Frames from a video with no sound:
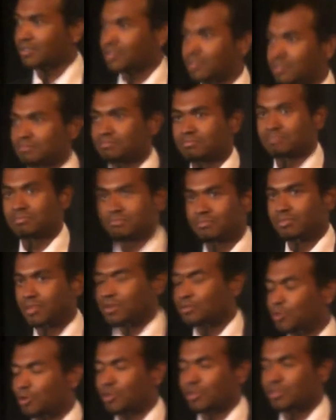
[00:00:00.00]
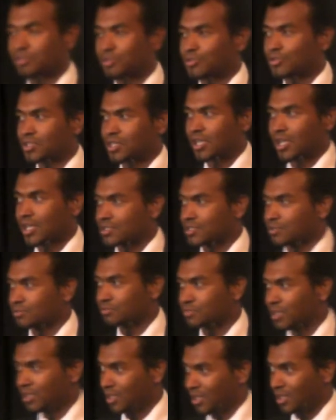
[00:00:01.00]
it with more
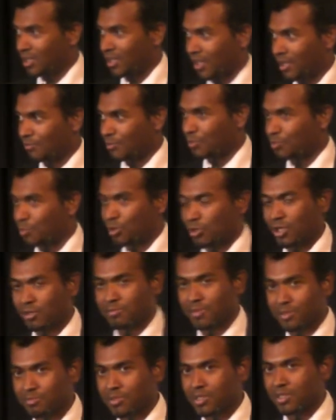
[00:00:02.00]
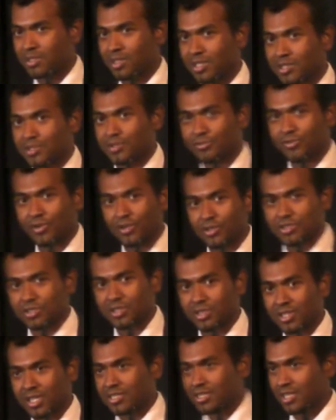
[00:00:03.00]
enthusiasm, with more commitment and
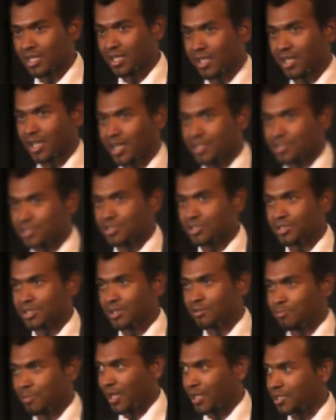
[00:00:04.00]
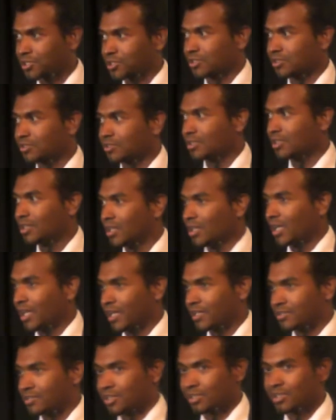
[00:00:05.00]
devotion and dedication and passion
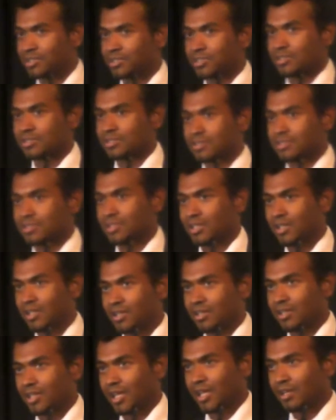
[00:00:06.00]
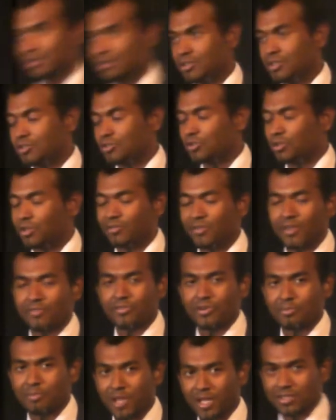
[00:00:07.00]
and diligence than you could have
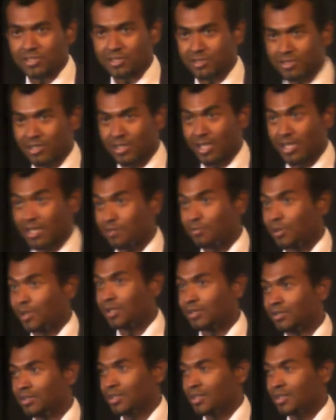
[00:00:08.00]
ever imagined anyone